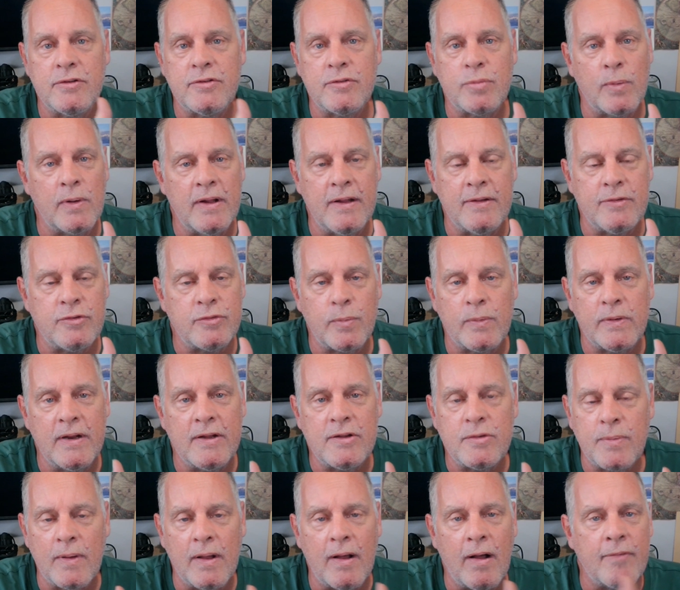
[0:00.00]

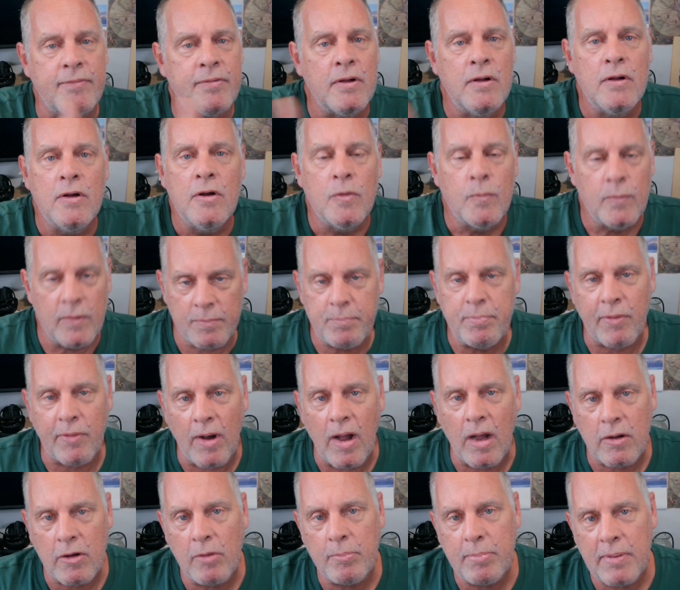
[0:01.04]
2012 with
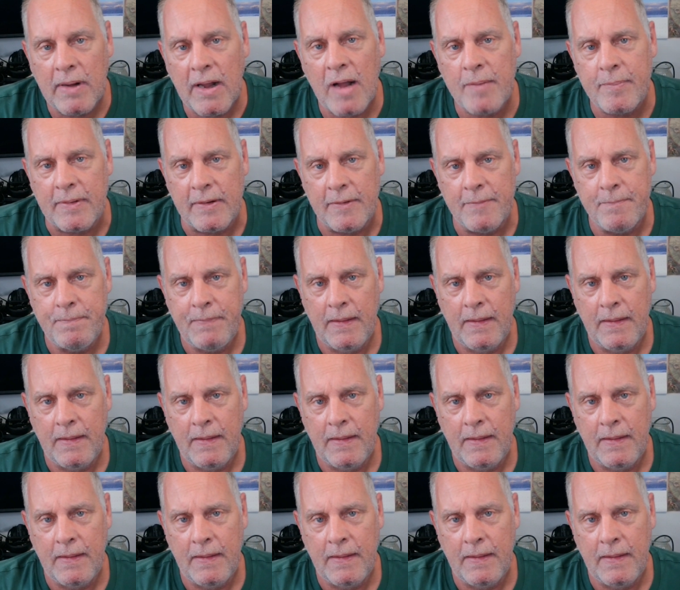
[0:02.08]
Barack Obama.